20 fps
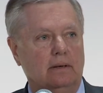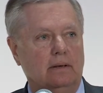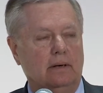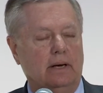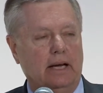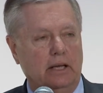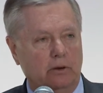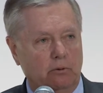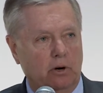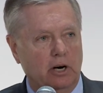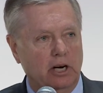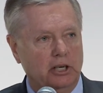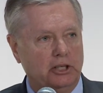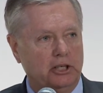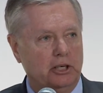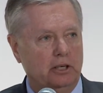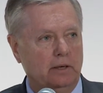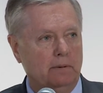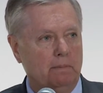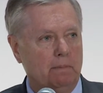and
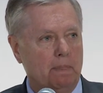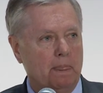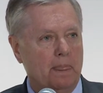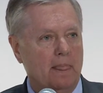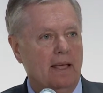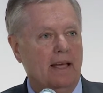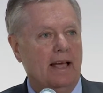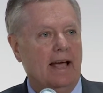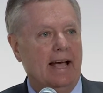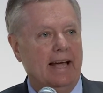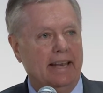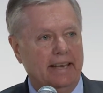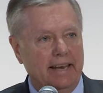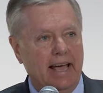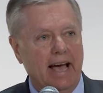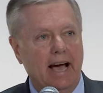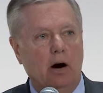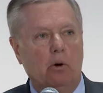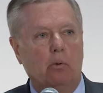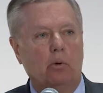Russia, and
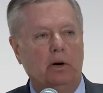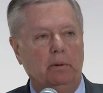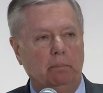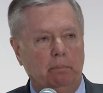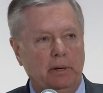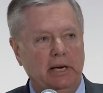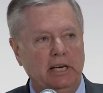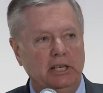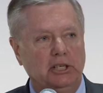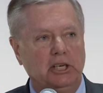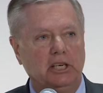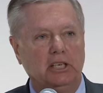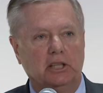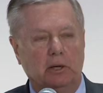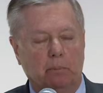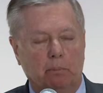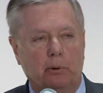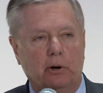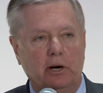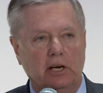now we're impeaching the
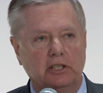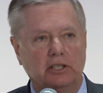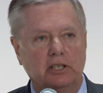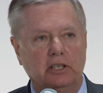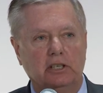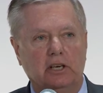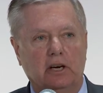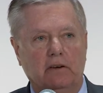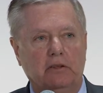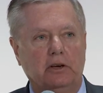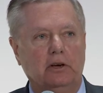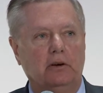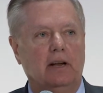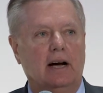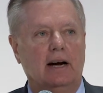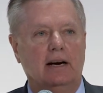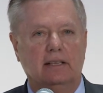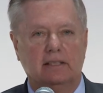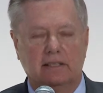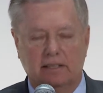President of the
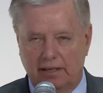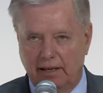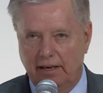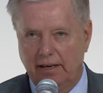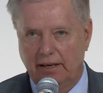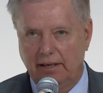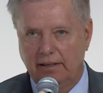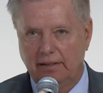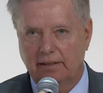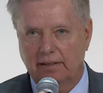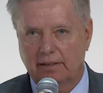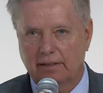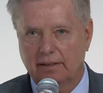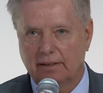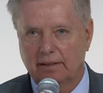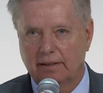United States.